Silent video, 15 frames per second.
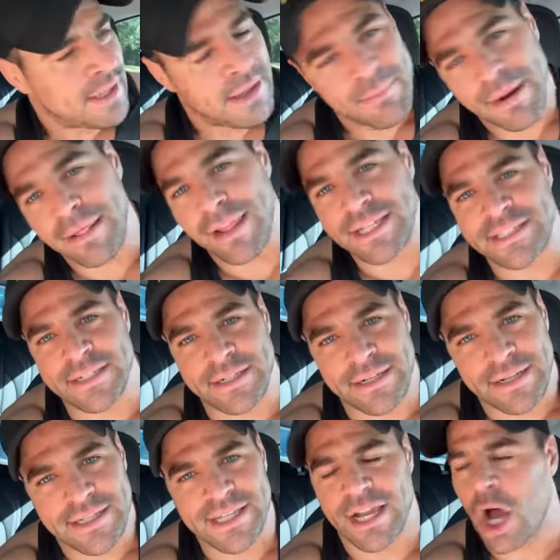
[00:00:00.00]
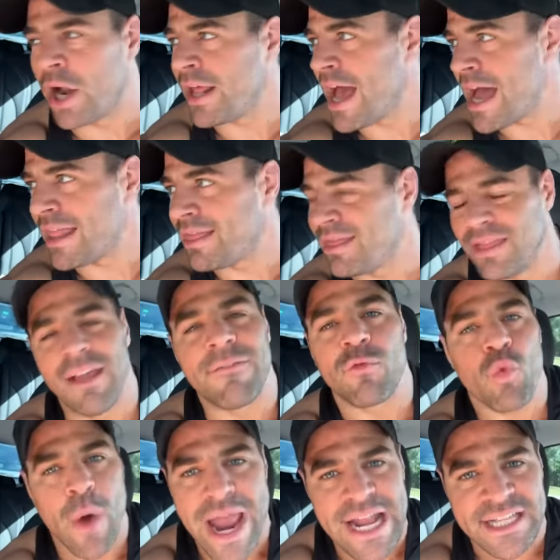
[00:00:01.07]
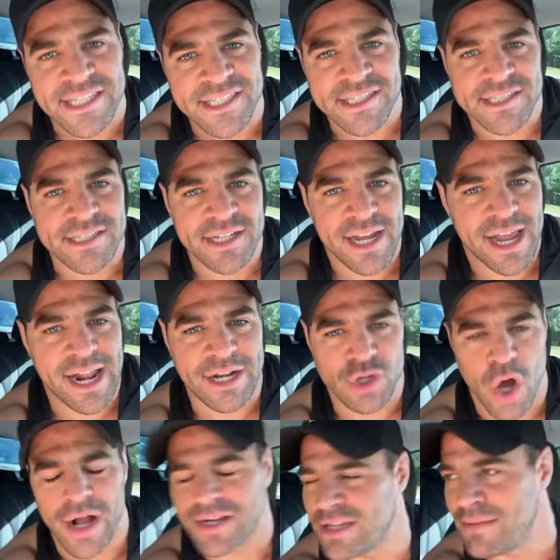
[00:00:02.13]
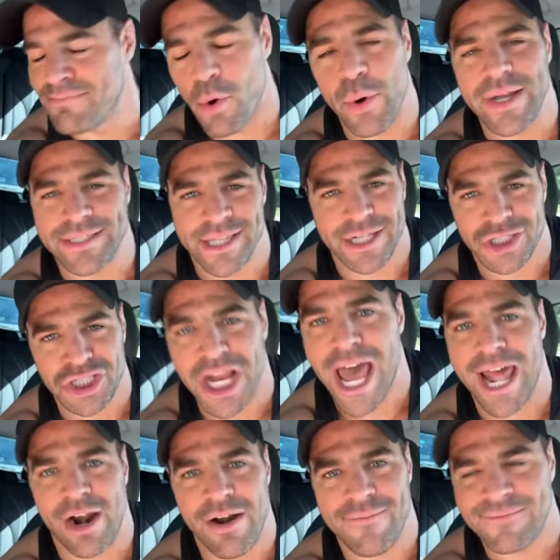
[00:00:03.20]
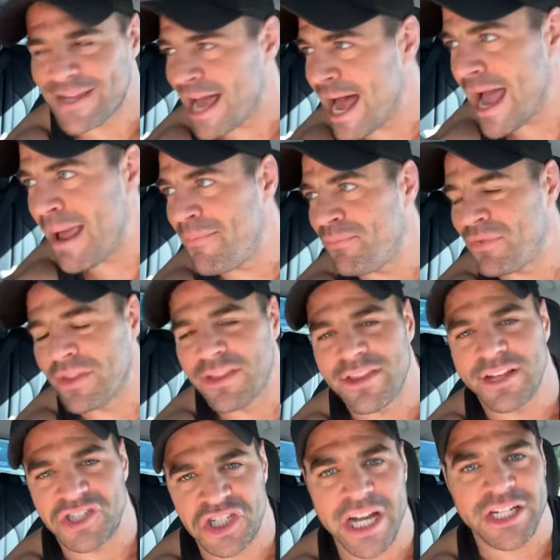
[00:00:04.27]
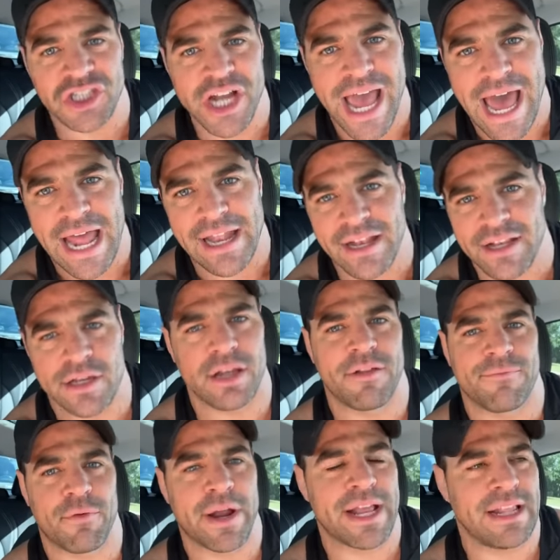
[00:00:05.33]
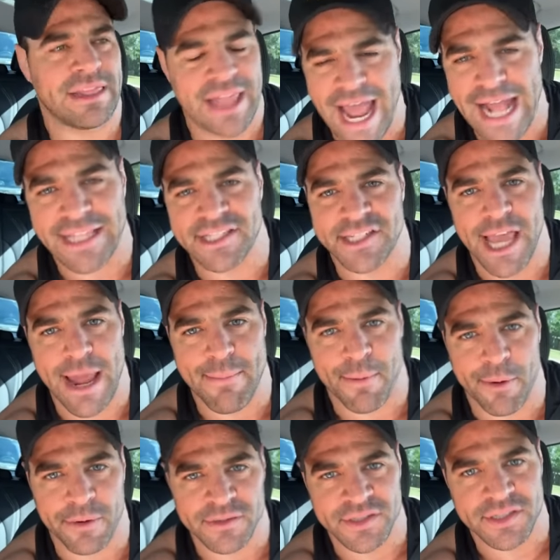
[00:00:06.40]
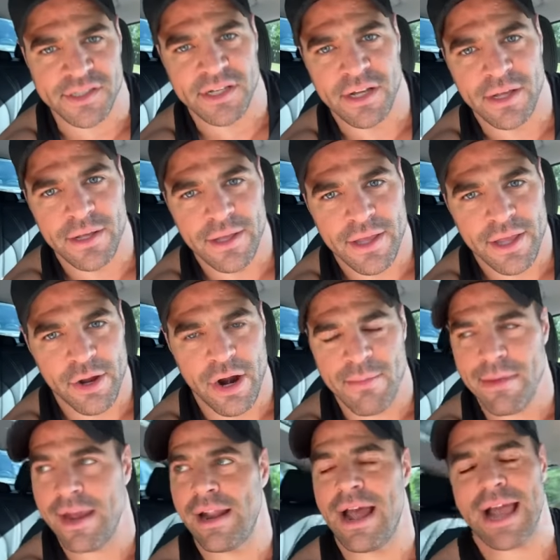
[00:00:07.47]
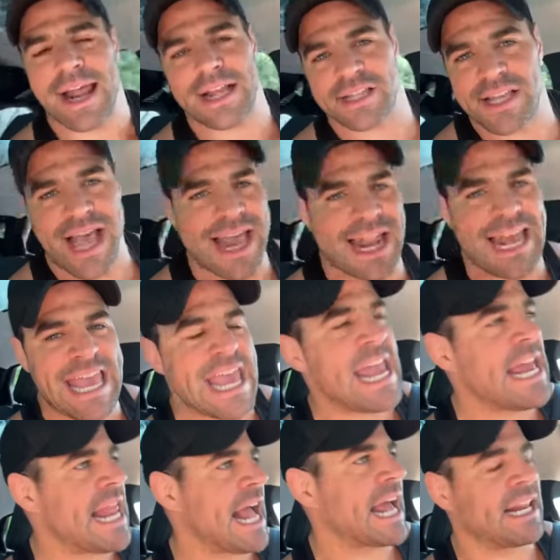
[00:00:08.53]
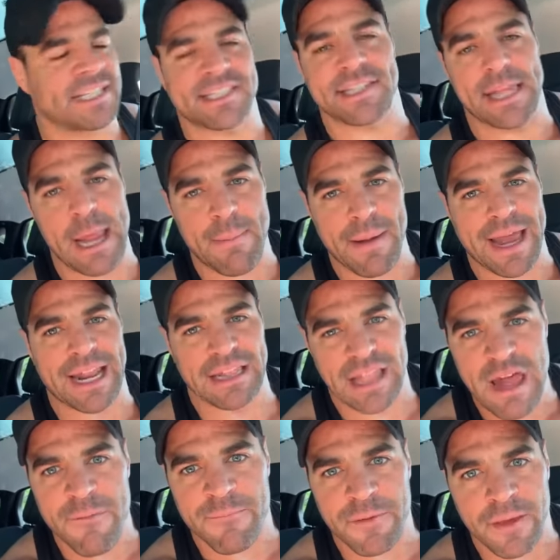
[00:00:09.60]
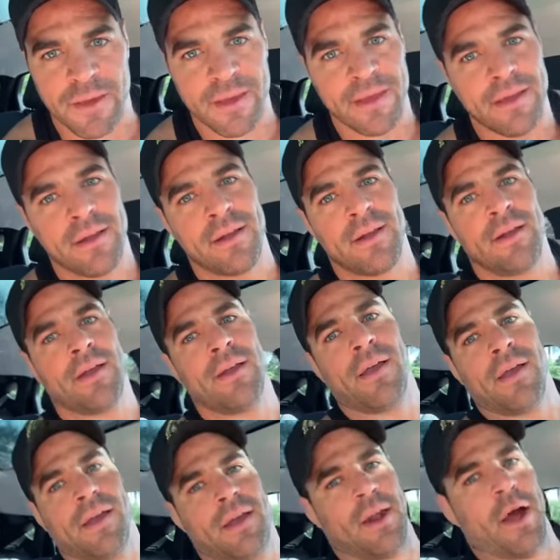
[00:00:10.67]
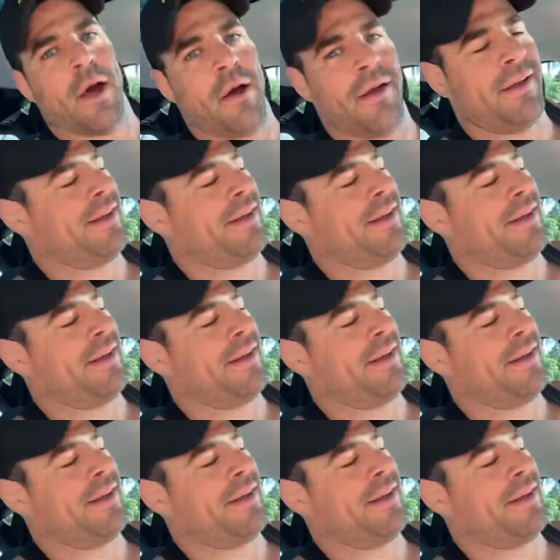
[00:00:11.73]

But listen, it's like, honey, I lift weights and I talk to the boys on the chat. I don't have time to chit chat to the freaking landscapers, you know what I mean. I gotta eat, I gotta sleep, I gotta lift, you know.